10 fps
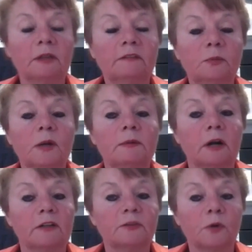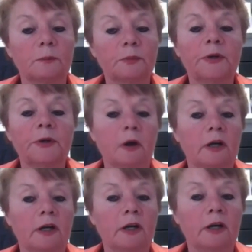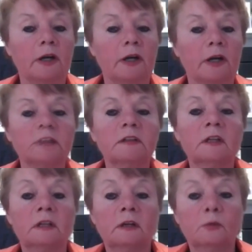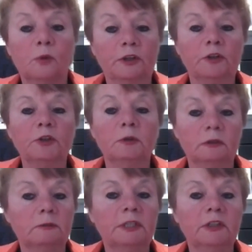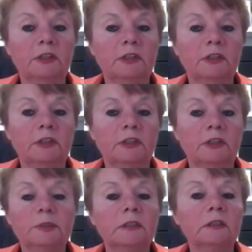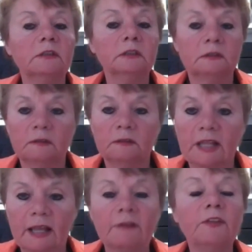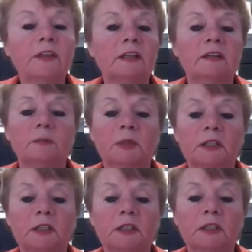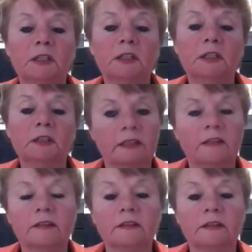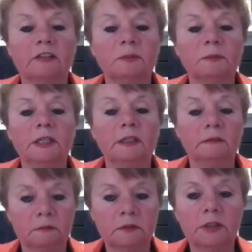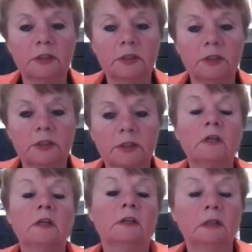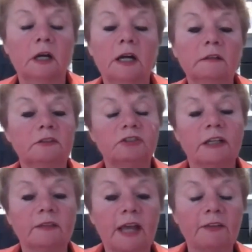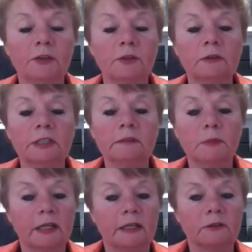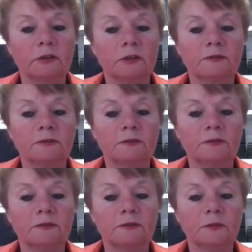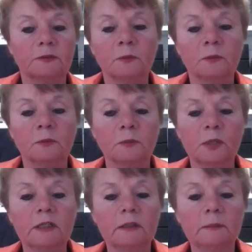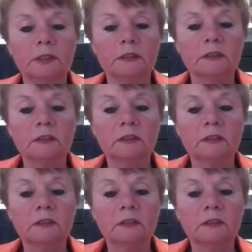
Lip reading: This webinar is for periodic inspections. When you do an initial build, everything needs to be compliant, and TSSA should be, checking that thoroughly. Mike, I don't know if you want to add a little bit more as well, but.